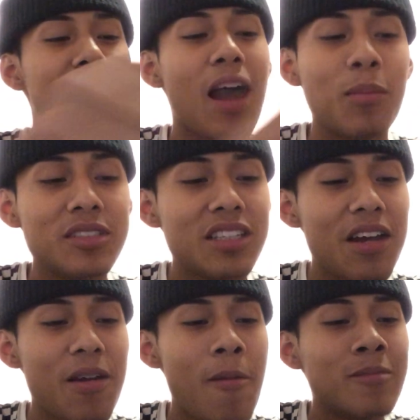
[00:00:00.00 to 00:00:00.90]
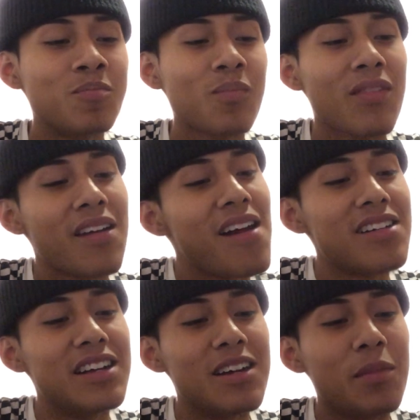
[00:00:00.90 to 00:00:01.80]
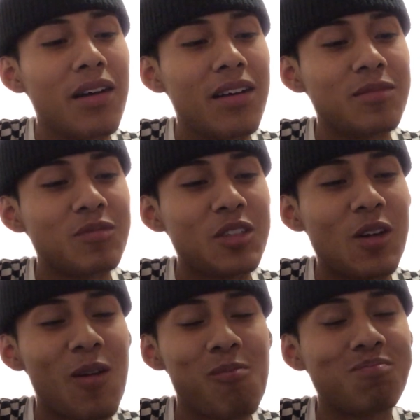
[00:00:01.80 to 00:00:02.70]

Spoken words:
I'm just like, "Yeah, man, you know."